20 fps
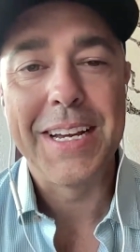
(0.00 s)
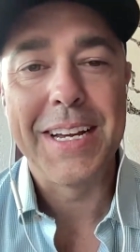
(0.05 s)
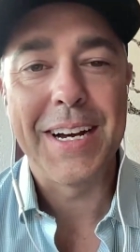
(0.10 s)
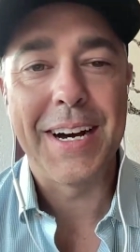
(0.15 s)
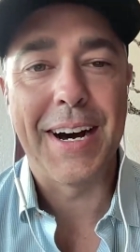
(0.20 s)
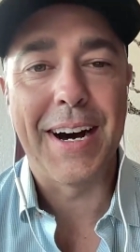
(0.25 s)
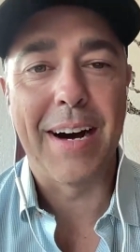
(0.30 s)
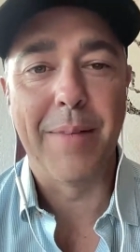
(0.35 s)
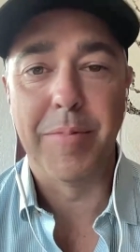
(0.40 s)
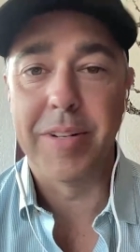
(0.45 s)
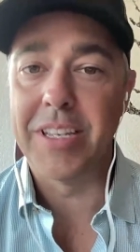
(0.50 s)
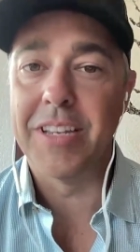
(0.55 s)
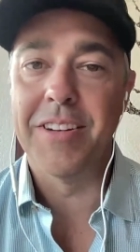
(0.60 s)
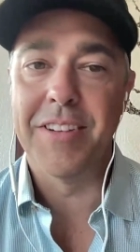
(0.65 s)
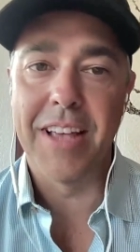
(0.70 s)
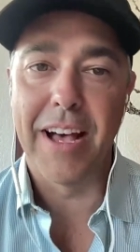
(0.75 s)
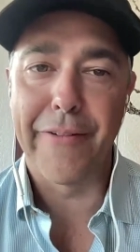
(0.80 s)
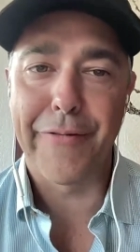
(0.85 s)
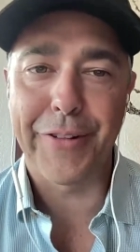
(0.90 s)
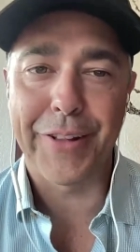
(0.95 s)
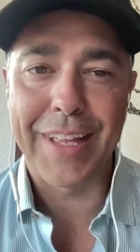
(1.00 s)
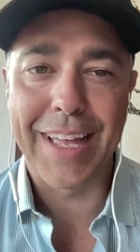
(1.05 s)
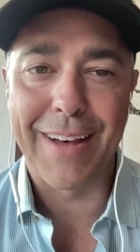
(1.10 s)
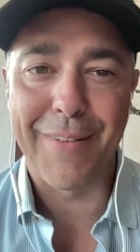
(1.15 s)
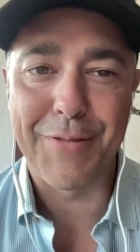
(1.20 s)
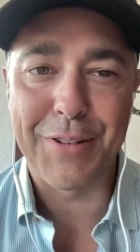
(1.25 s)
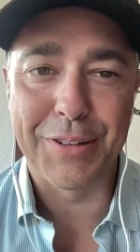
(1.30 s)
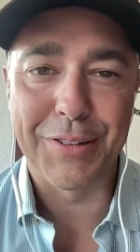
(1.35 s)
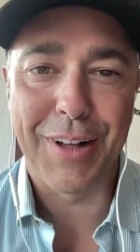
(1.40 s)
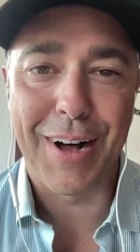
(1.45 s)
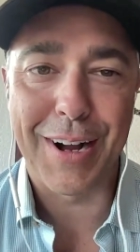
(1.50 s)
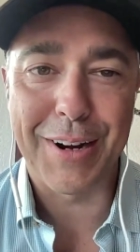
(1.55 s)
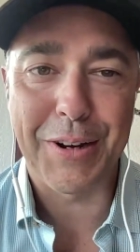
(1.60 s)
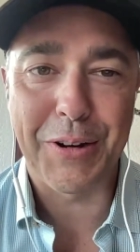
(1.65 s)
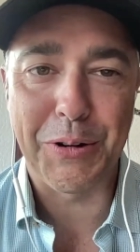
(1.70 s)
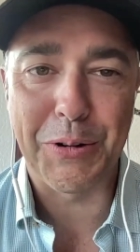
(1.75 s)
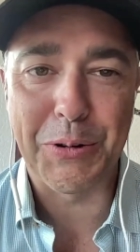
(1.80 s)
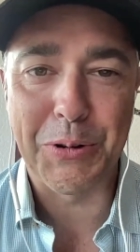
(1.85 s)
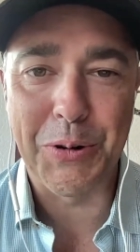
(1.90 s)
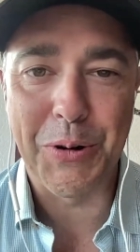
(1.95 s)
but you definitely have to lock
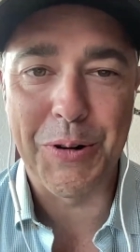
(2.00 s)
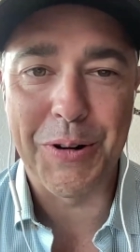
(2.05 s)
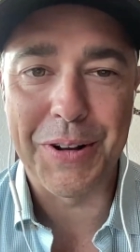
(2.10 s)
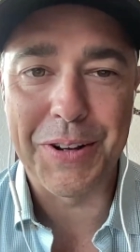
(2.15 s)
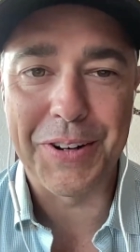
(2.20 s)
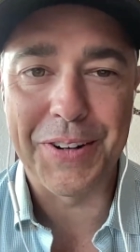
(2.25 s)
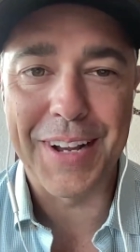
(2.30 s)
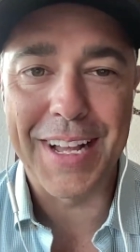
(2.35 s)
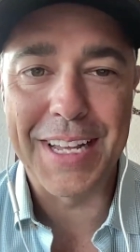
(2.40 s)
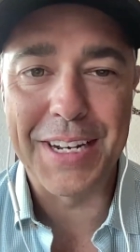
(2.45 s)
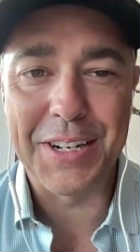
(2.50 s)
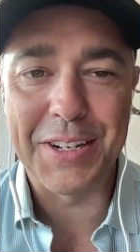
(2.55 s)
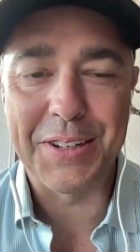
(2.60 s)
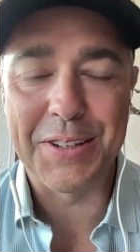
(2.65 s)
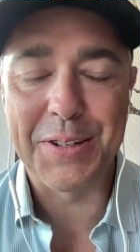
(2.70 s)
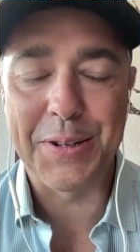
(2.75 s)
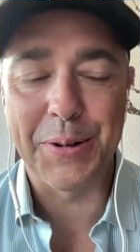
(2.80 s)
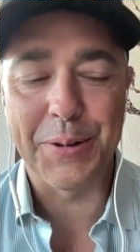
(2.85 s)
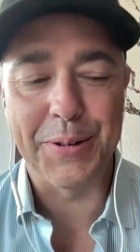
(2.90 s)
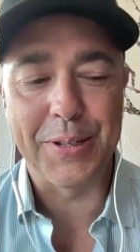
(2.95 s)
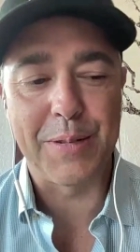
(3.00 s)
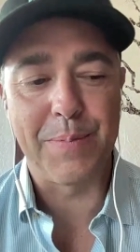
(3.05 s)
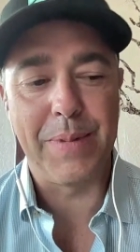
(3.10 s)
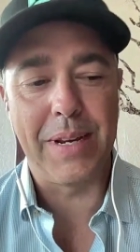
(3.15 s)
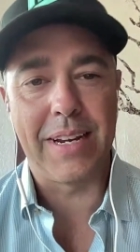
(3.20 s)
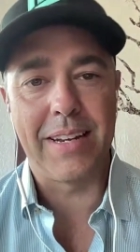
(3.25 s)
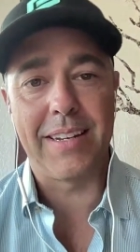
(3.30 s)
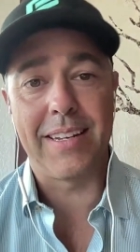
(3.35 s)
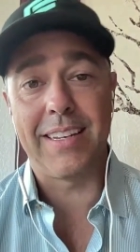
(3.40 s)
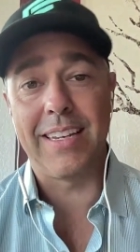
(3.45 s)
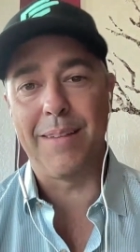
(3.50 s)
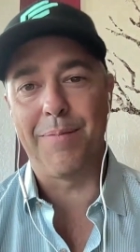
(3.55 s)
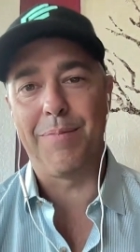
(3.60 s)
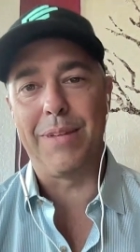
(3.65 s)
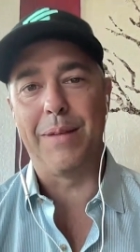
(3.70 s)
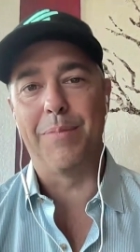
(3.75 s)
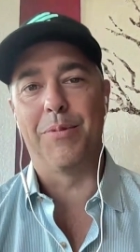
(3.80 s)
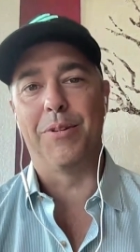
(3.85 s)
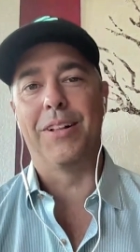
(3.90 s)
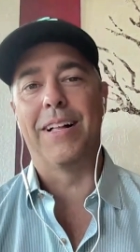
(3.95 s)
your door on your edges, so to speak, to keep
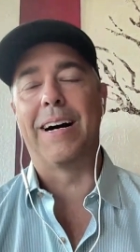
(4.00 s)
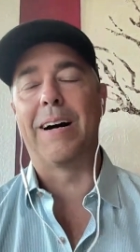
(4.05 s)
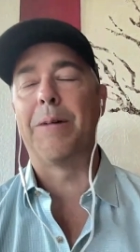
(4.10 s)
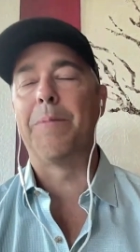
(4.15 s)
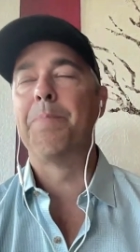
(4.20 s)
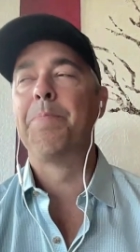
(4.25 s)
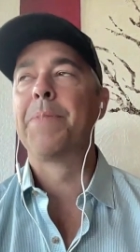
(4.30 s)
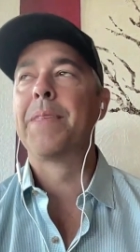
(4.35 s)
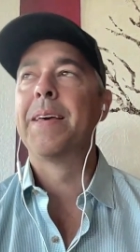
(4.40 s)
people out.